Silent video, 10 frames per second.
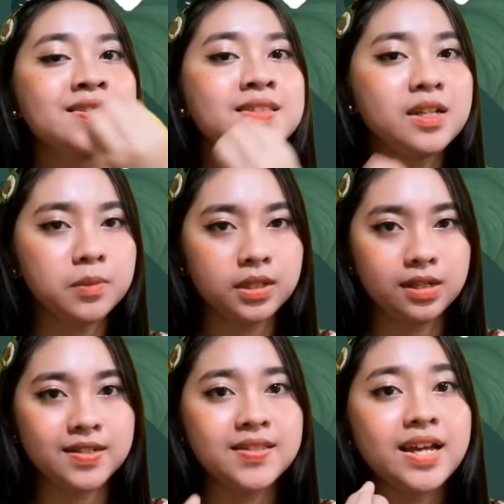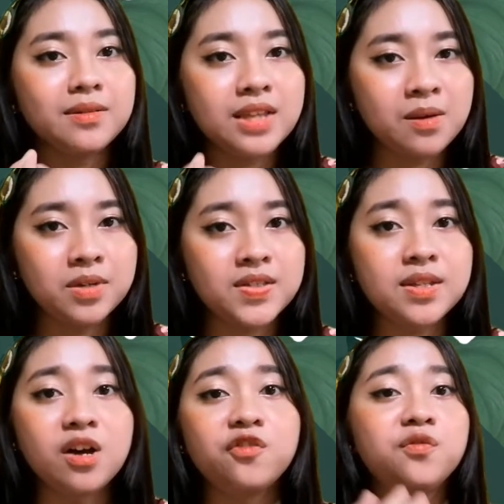similar dynamics
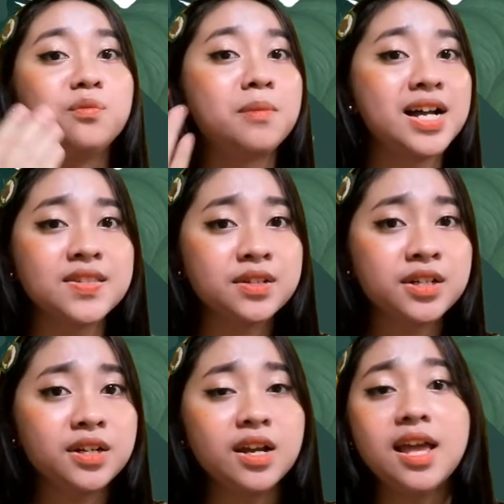of matter